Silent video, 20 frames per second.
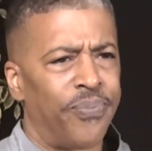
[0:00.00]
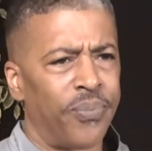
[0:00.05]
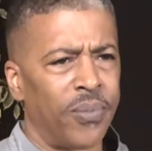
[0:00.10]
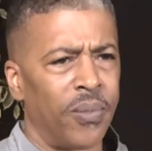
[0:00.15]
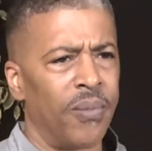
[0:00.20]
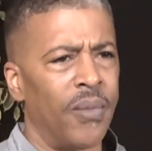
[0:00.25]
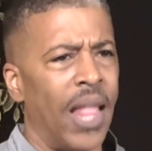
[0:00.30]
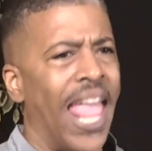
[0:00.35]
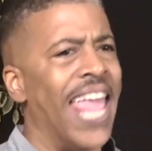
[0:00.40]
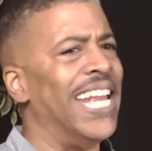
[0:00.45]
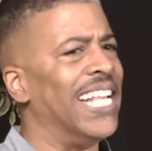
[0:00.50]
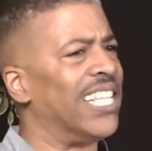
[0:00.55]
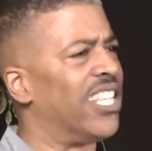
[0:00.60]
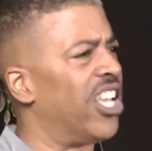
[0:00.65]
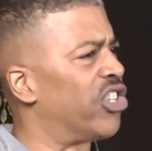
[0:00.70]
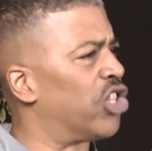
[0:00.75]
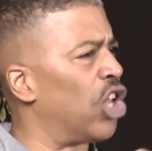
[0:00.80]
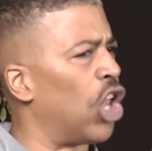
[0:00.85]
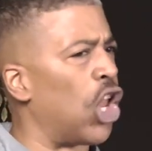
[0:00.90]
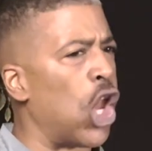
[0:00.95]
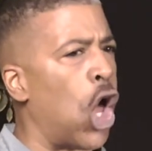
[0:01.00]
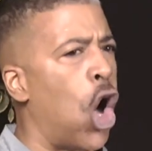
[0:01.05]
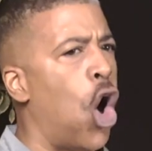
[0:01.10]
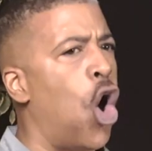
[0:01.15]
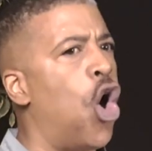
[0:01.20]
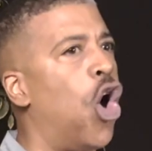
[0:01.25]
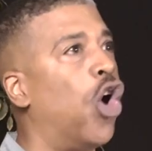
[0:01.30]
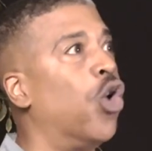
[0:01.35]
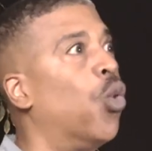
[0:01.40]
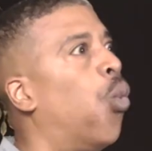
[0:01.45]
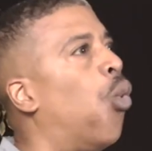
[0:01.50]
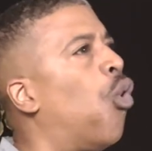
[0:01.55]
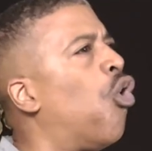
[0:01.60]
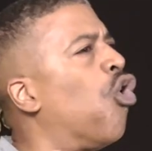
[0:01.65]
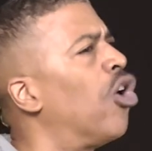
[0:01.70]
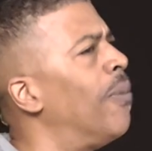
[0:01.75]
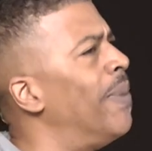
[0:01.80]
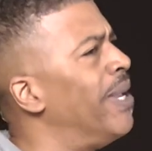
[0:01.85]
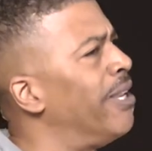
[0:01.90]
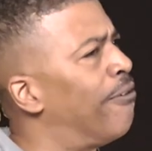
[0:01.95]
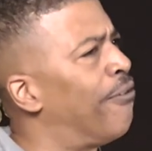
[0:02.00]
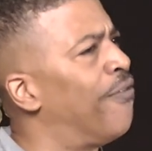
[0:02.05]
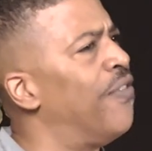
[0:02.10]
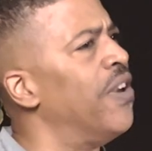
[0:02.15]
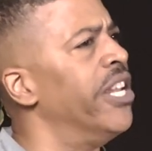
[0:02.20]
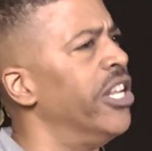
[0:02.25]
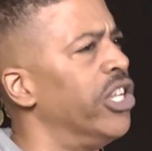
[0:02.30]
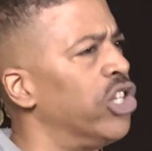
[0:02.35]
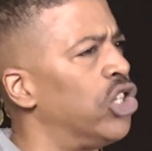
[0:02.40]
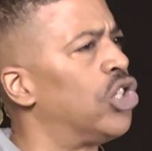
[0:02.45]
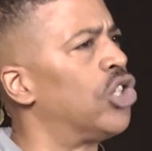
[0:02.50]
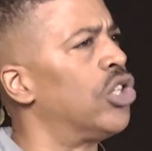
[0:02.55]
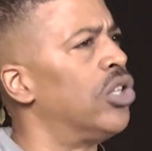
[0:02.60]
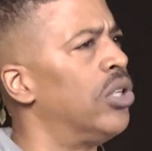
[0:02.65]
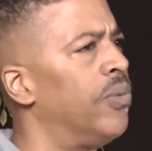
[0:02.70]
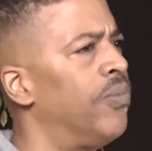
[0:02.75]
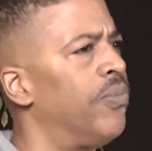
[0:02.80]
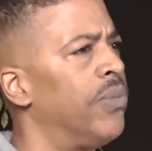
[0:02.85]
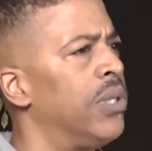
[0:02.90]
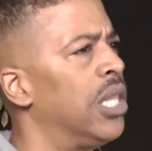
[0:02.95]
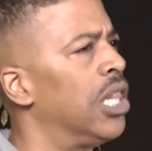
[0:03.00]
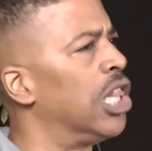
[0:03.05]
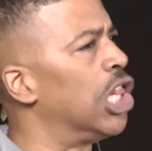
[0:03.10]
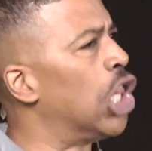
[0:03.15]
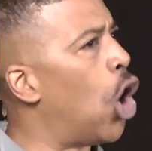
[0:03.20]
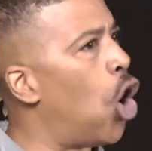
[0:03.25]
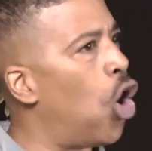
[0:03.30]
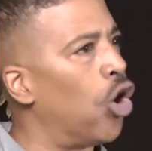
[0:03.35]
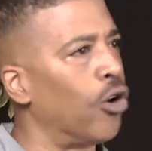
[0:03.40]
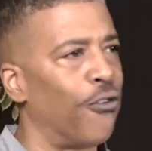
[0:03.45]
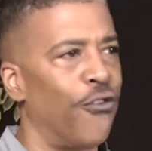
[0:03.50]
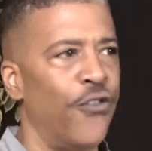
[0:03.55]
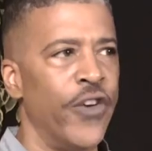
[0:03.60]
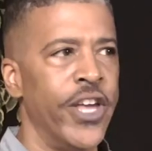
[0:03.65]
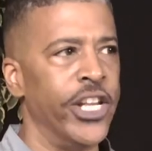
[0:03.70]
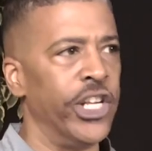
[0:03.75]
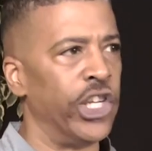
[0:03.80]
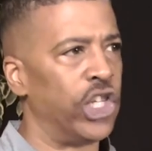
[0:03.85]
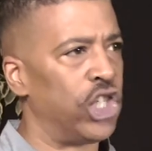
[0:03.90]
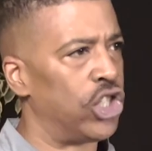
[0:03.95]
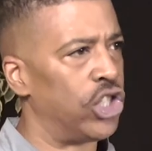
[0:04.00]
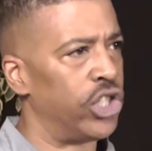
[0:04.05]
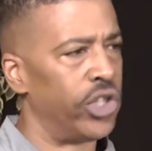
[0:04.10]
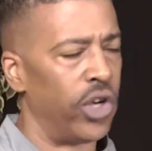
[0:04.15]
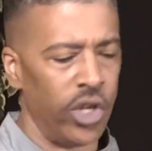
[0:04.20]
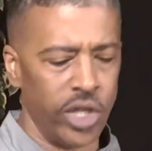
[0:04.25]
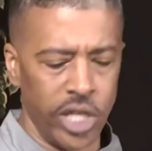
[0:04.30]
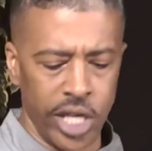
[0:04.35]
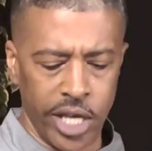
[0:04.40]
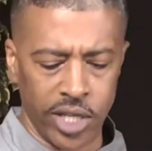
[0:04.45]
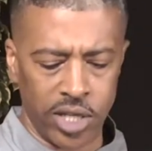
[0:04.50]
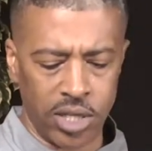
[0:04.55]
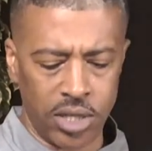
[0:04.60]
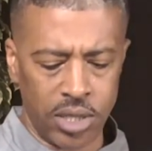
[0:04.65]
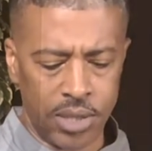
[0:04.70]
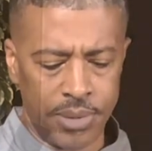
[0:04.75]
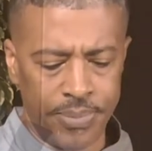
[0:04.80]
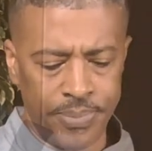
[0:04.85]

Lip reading: And that there's a long warming finish, on this.